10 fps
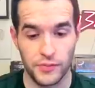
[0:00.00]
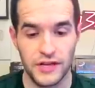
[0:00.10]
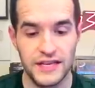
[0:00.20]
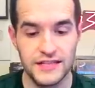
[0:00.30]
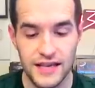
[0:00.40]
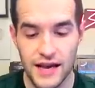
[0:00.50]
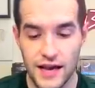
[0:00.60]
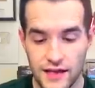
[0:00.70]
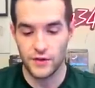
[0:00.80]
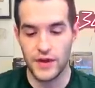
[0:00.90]
please.
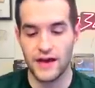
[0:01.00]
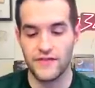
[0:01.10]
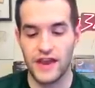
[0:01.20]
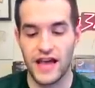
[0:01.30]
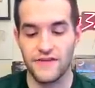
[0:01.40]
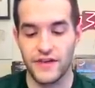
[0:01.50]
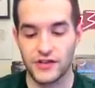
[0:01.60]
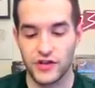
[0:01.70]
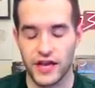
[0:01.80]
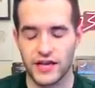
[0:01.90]
Then we have an
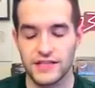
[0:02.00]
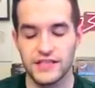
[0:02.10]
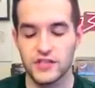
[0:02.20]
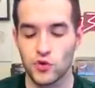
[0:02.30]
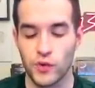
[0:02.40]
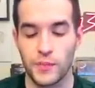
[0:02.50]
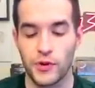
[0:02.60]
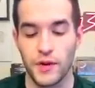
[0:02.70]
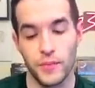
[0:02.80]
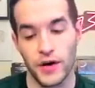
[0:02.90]
Invasion of Chaos. This is a
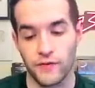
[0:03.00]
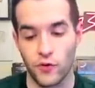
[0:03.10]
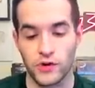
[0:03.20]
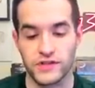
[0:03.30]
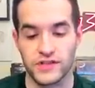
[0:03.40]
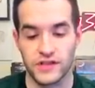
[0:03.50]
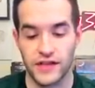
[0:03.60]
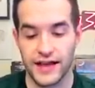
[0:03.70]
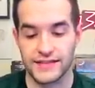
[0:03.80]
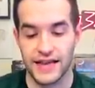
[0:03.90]
reprint, but of course it's a
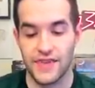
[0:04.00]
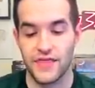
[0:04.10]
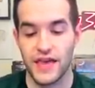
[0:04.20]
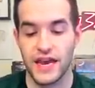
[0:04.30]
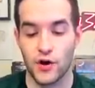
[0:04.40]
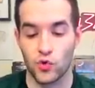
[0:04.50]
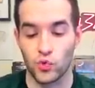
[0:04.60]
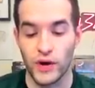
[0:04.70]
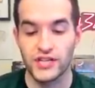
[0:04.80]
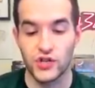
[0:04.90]
classic. And then an
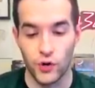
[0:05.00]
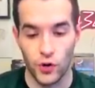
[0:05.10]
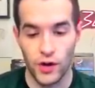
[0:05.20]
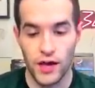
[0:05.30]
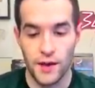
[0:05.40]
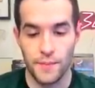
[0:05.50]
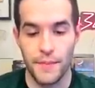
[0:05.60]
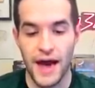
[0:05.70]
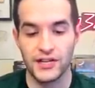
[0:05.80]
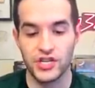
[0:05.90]
original
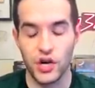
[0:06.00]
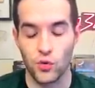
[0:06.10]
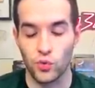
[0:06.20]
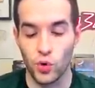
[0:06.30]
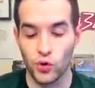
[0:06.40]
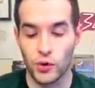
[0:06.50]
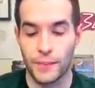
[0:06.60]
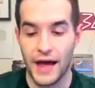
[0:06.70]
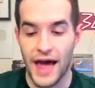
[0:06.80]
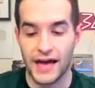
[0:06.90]
Magic Ruler
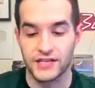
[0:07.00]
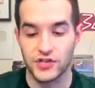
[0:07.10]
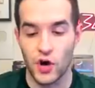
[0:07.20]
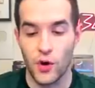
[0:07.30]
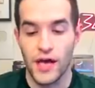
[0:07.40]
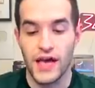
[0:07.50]
pack. So